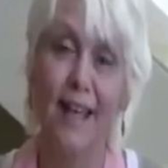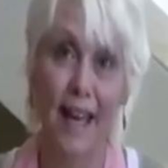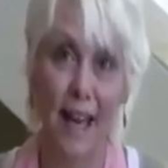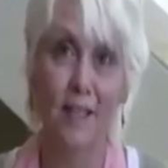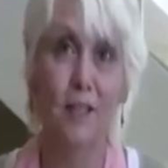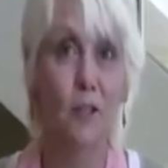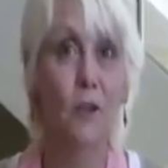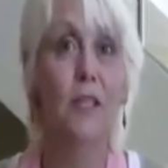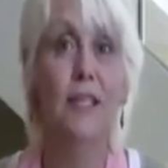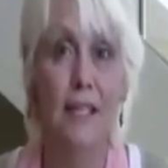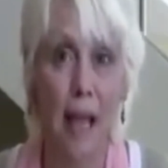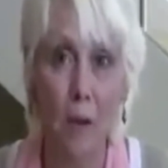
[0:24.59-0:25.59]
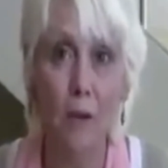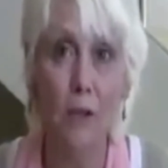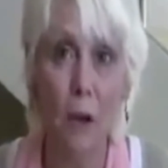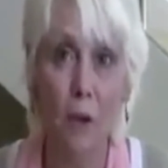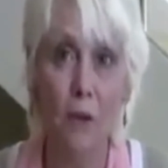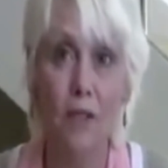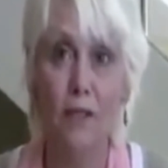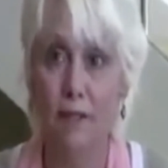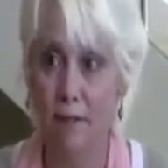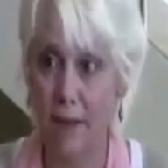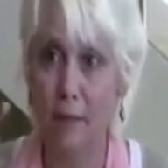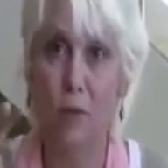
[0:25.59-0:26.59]
It has to do with the sound tones,
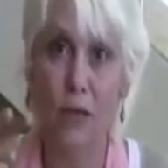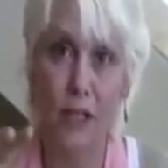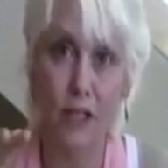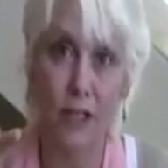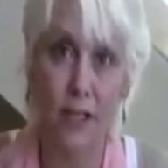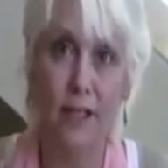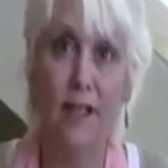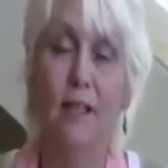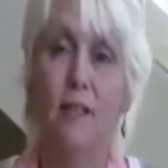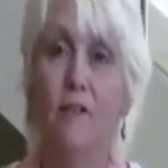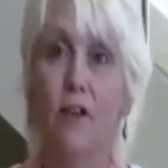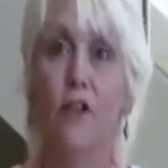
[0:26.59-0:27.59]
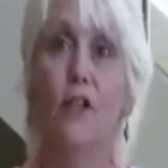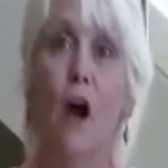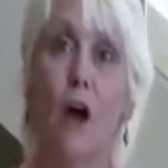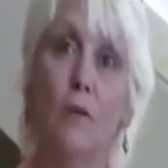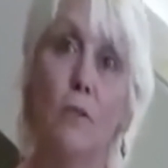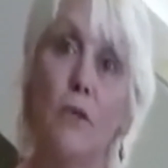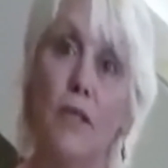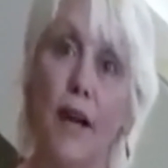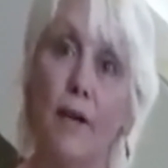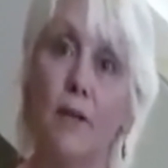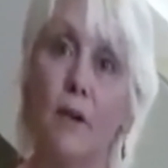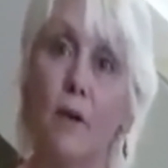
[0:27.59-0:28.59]
the vibrations, the first audible
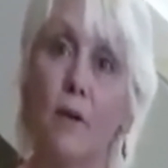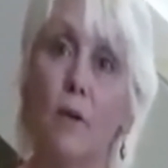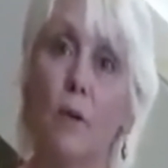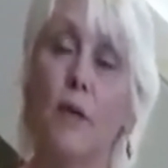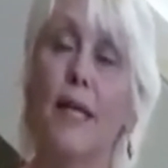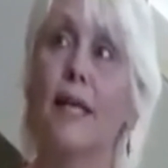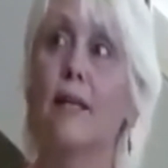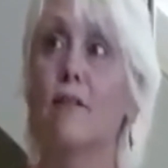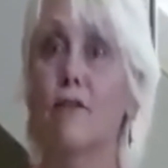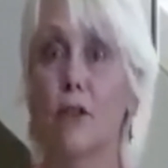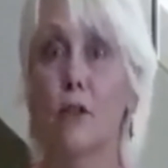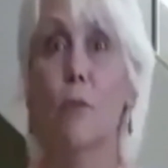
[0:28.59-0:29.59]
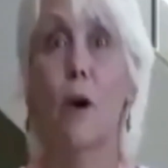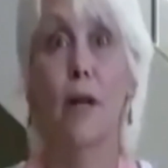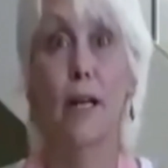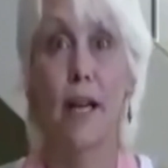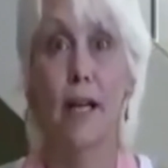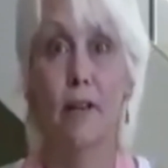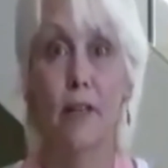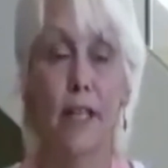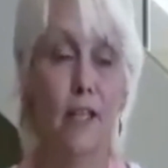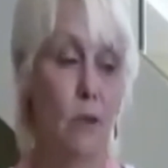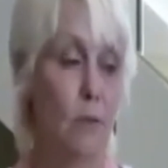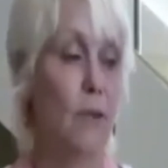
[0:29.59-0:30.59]
sound tones when we get into first Particle
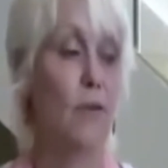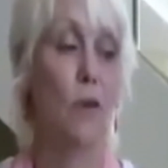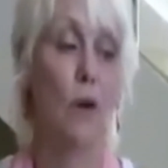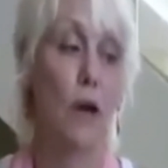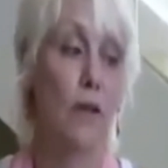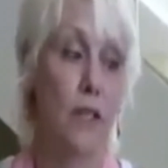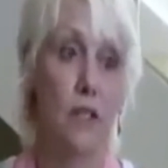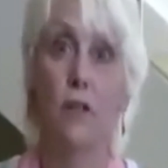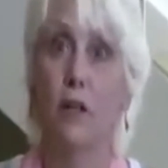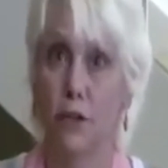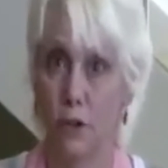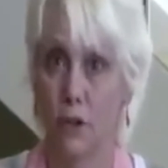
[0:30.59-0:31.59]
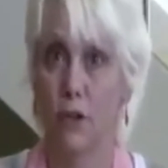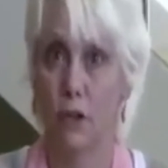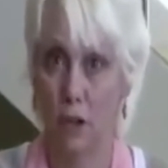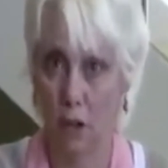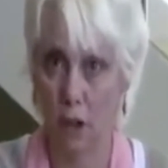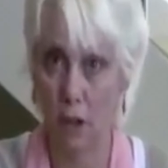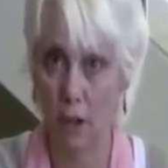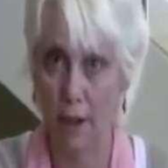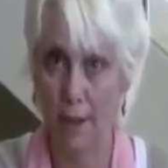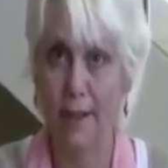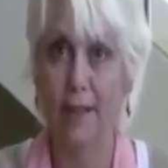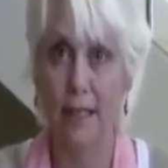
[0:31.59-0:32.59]
creation. Before all these structures occur
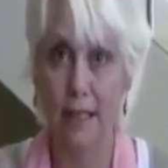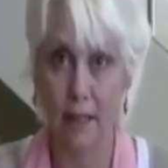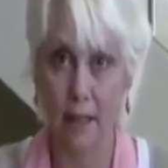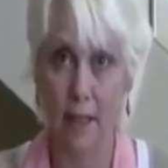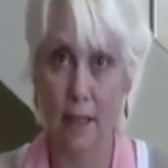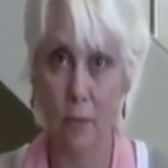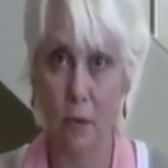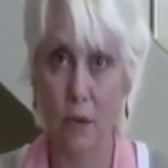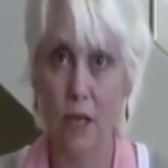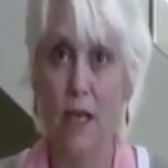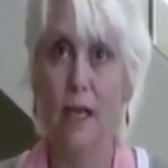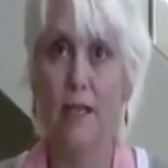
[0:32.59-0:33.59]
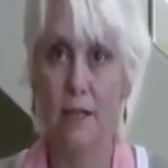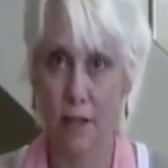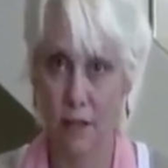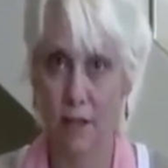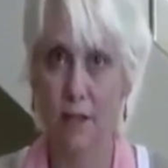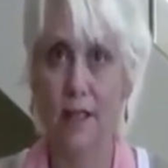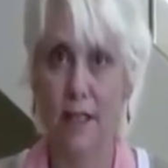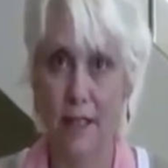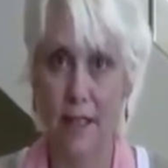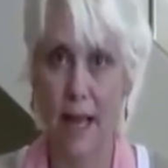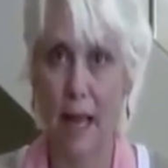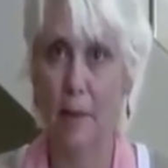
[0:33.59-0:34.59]
in the cosmos, there are certain
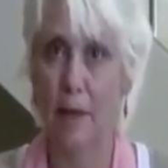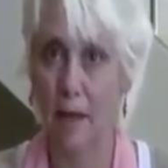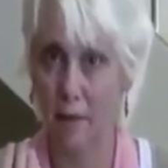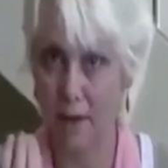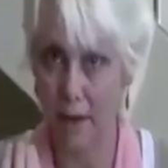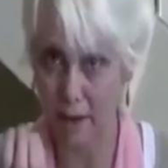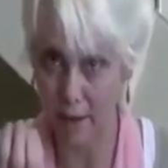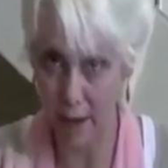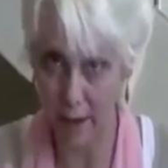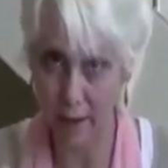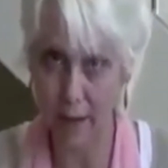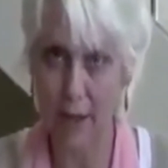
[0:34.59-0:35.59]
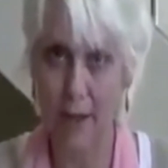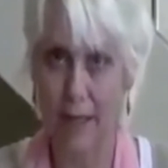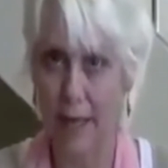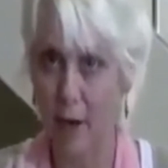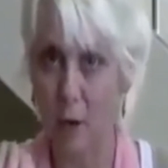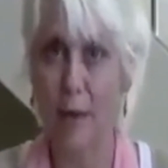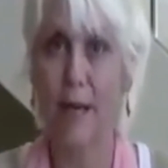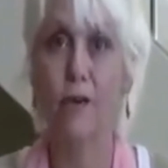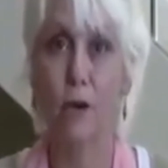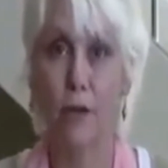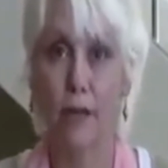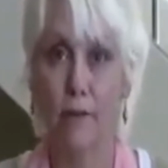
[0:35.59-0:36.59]
things that happen on a very, very, very
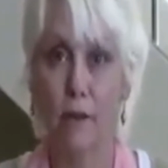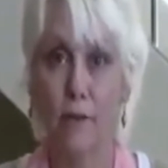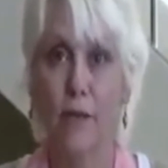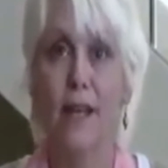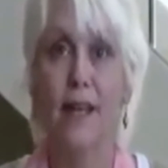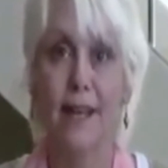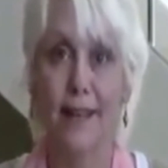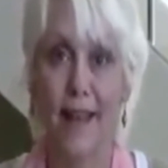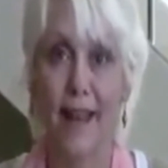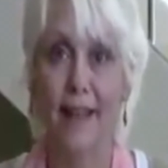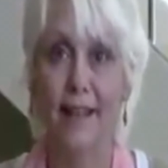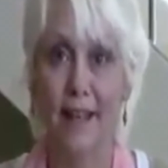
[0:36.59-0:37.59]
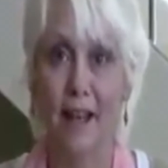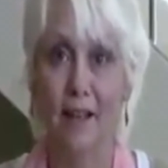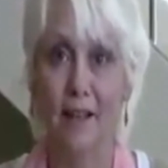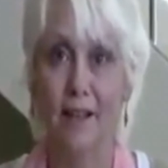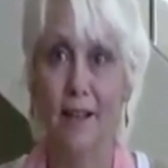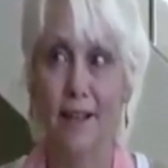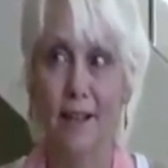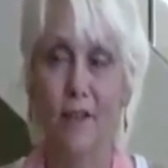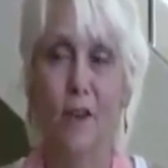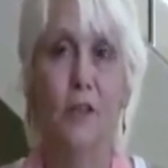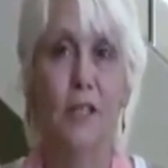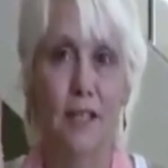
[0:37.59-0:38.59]
nano-micro level that uh, the
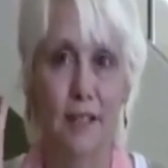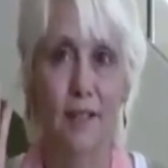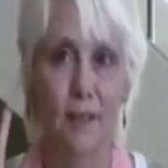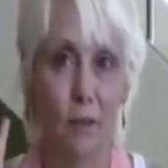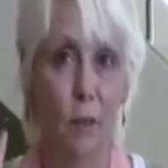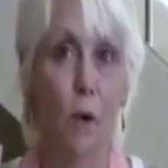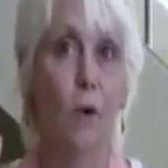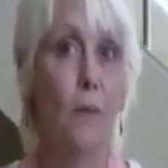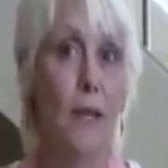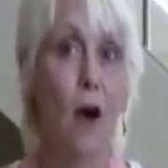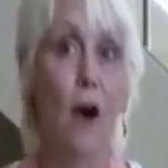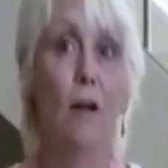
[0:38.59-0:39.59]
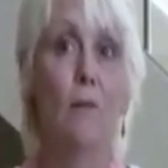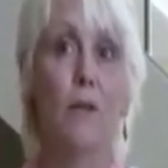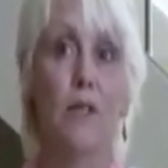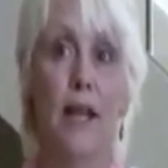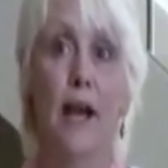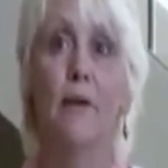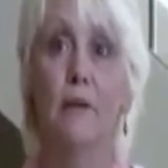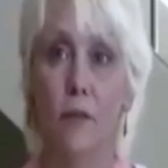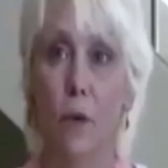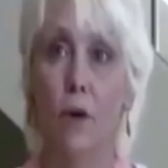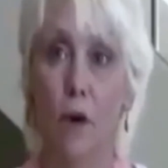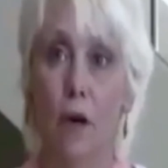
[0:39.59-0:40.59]
first, what would be audible
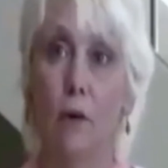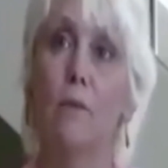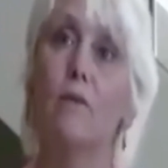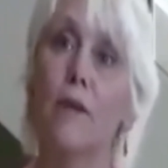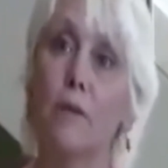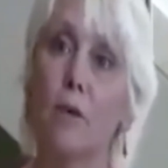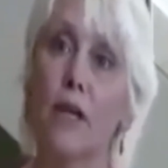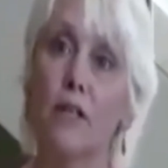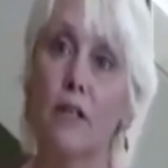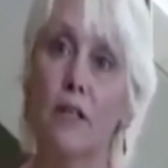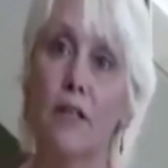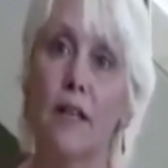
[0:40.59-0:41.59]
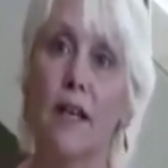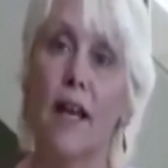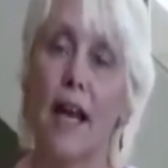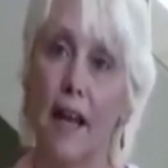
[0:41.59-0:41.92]
sounds or audible vibrations.